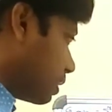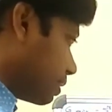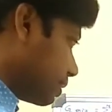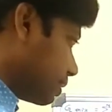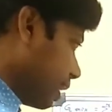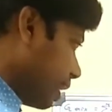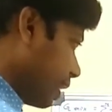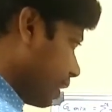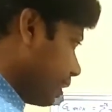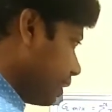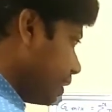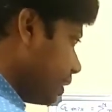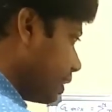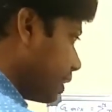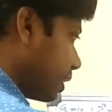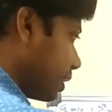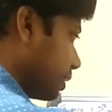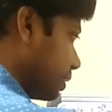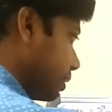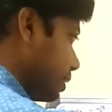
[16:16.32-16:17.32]
then
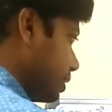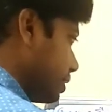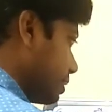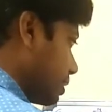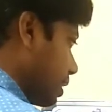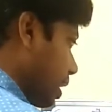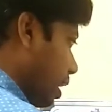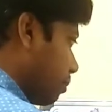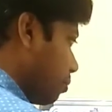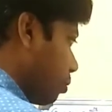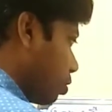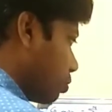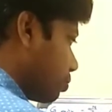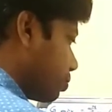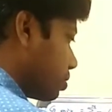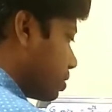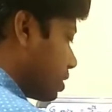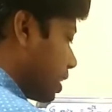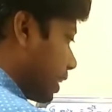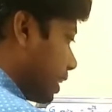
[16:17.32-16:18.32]
this term
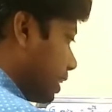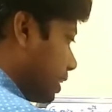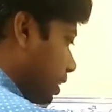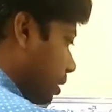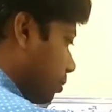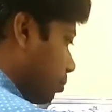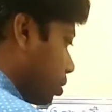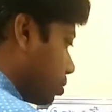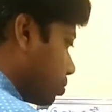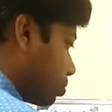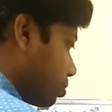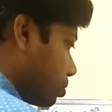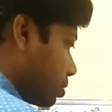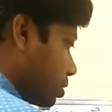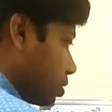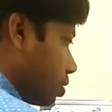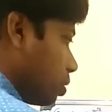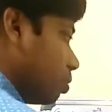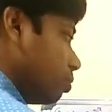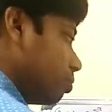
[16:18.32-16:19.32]
also, second term also
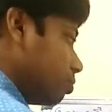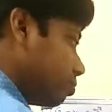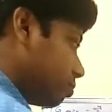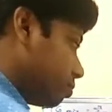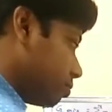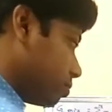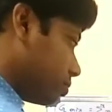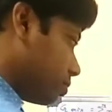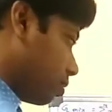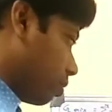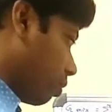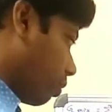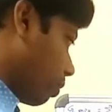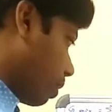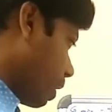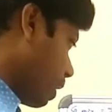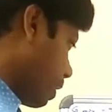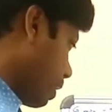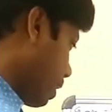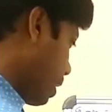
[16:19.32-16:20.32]
0,
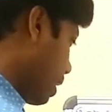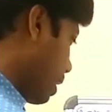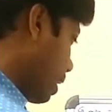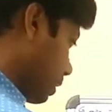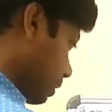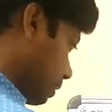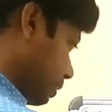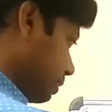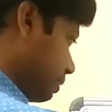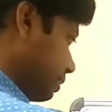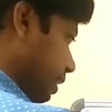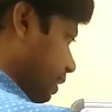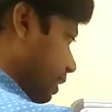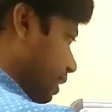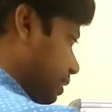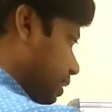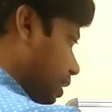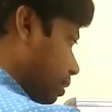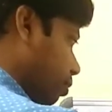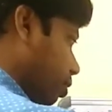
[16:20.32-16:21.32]
okay. This
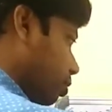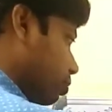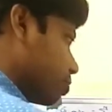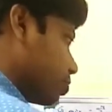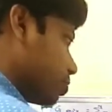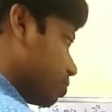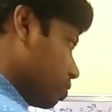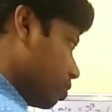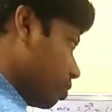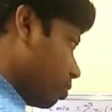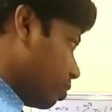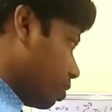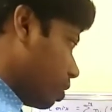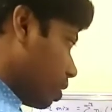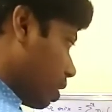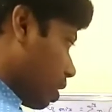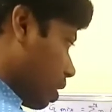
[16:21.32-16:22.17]
second term also 0,